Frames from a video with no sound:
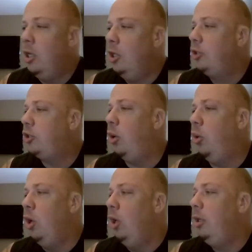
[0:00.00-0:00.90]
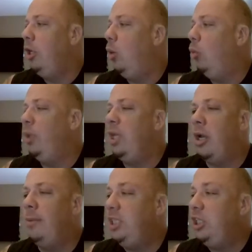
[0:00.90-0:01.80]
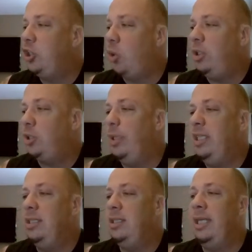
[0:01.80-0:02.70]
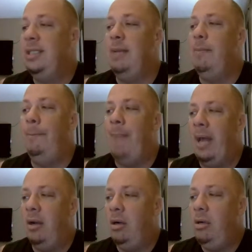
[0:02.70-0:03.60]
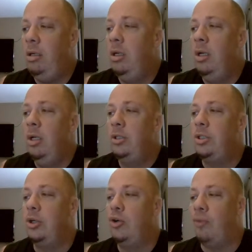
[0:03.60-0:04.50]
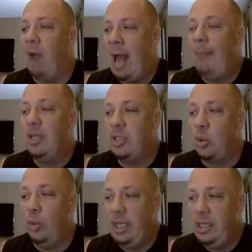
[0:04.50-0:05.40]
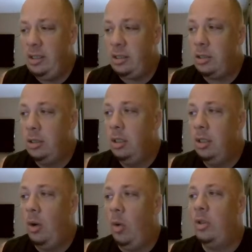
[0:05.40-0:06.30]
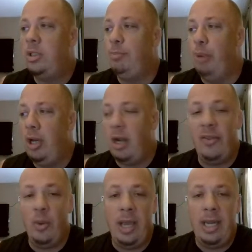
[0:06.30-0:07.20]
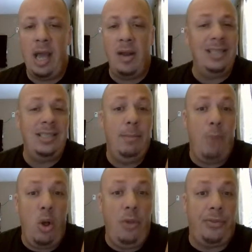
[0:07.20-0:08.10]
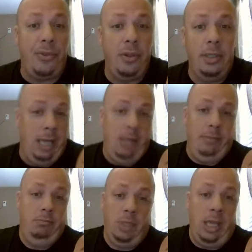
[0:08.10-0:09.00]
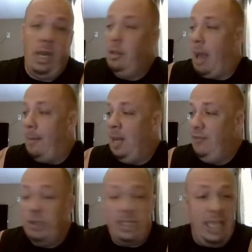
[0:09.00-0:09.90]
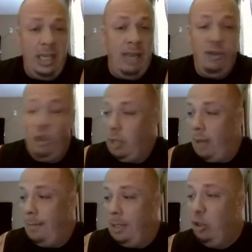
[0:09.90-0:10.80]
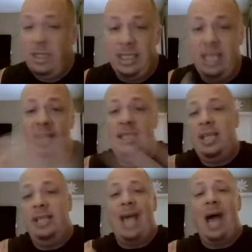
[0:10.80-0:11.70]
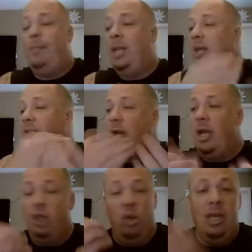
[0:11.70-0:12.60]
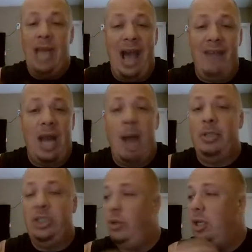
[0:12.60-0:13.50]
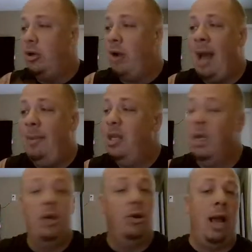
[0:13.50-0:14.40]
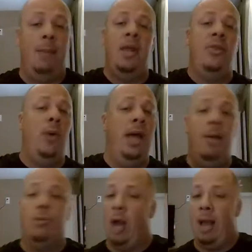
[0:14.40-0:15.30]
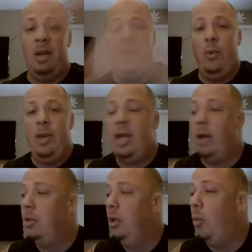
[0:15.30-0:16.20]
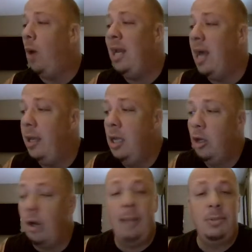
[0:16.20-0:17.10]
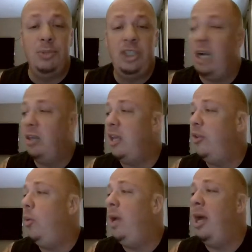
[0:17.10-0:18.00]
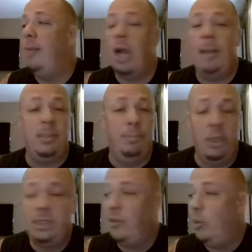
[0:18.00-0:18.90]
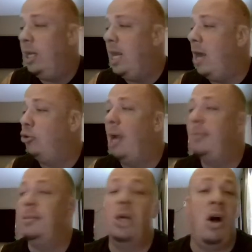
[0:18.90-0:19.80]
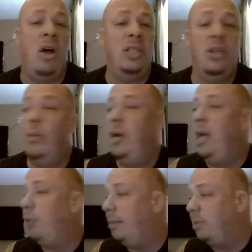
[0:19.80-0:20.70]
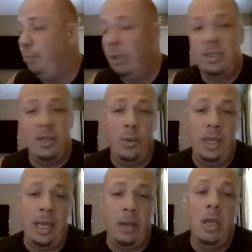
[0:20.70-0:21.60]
So, when it comes to these short squeezes, is it better to grab the squeeze or to put it on the way down? I say both. Get it, get it. I mean, if you see it, you see these things happening, and you can have an opportunity to grab it on the way up, grab it on the way down. Why not? Grab some shares on the way up, grab some puts on the way down, grab some calls on the way up, grab some puts on the way down.